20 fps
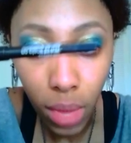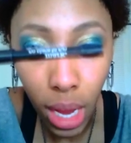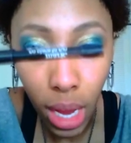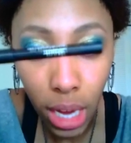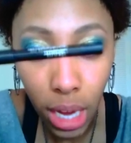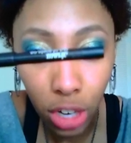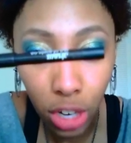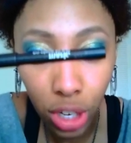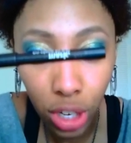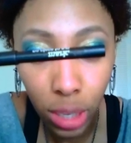
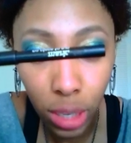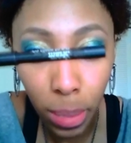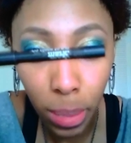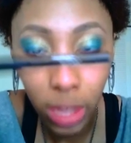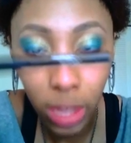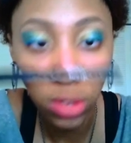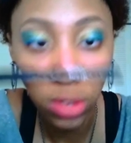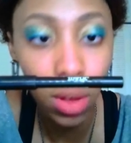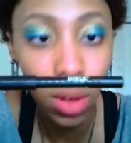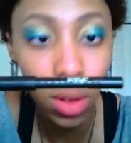and it's just a
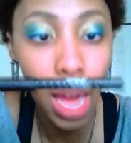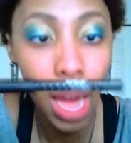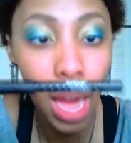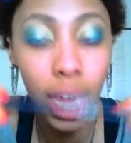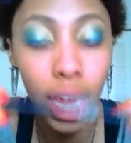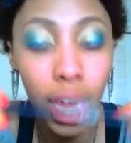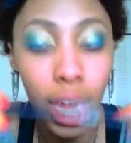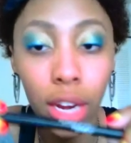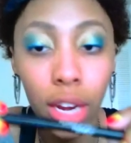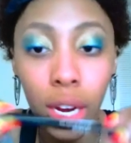pencil
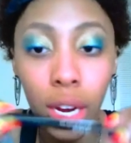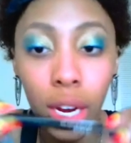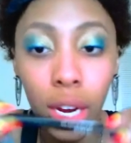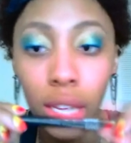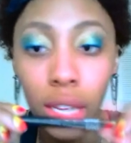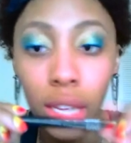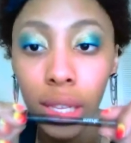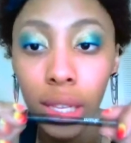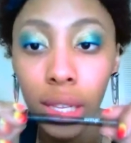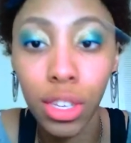eyeliner, and
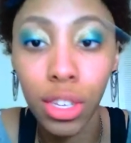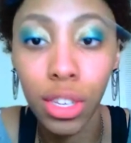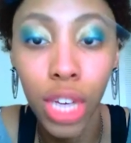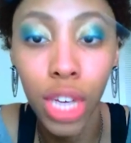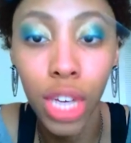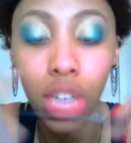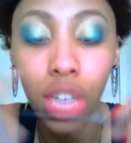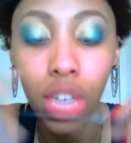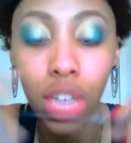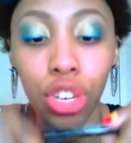it's in the
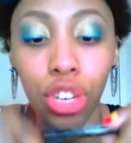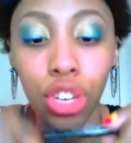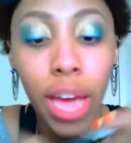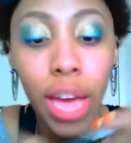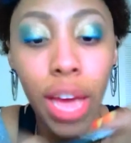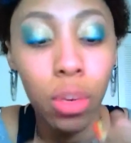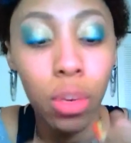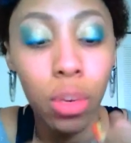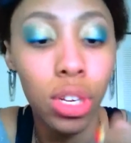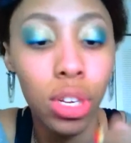shade
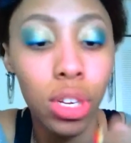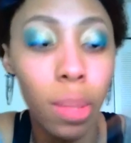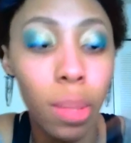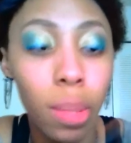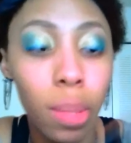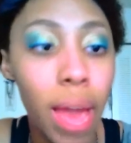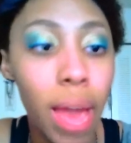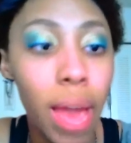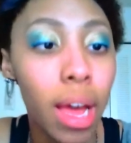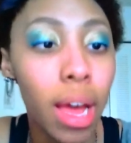Jet, which is a
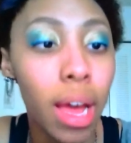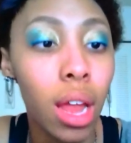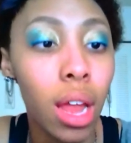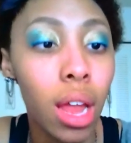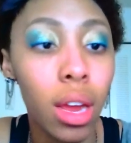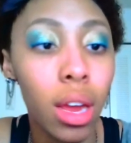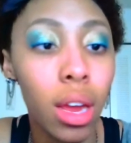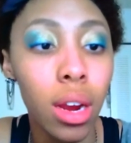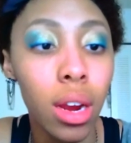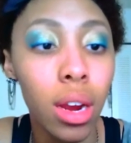black
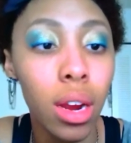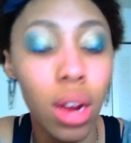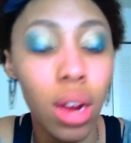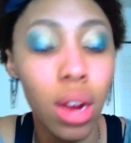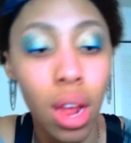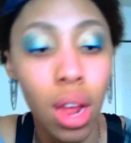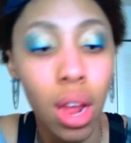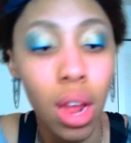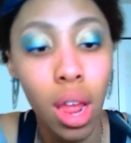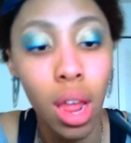color.
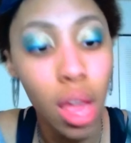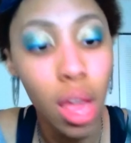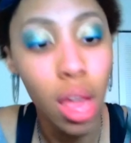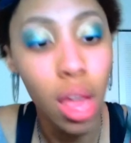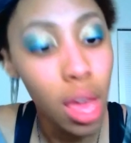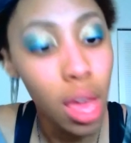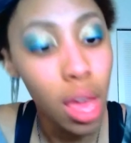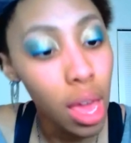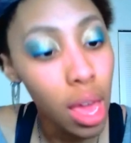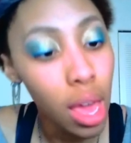
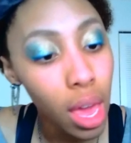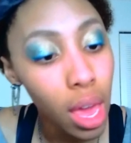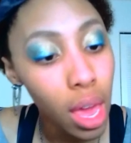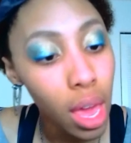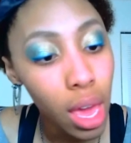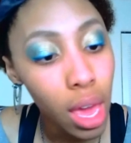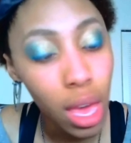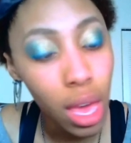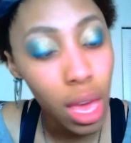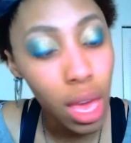
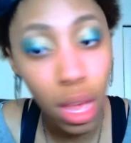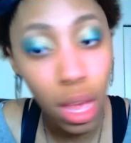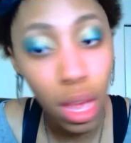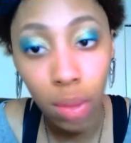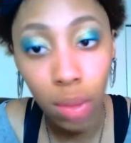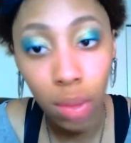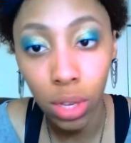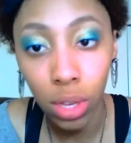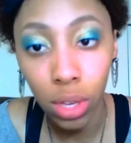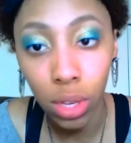And
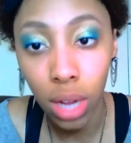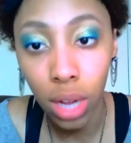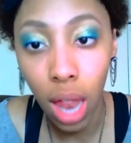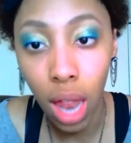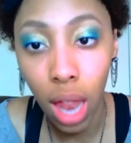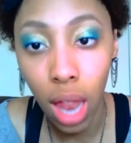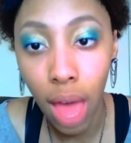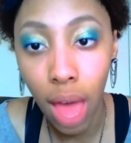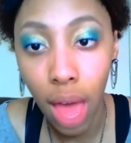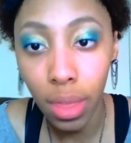I'm just going to
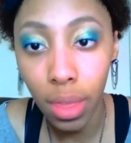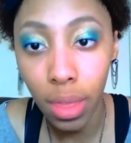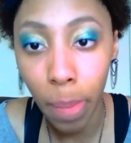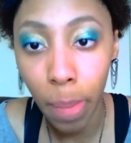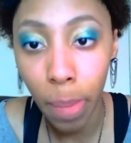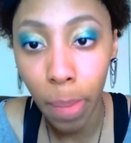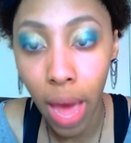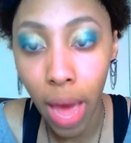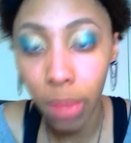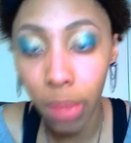line the
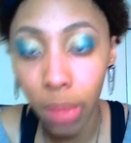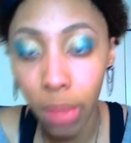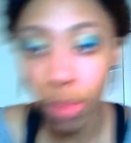bottom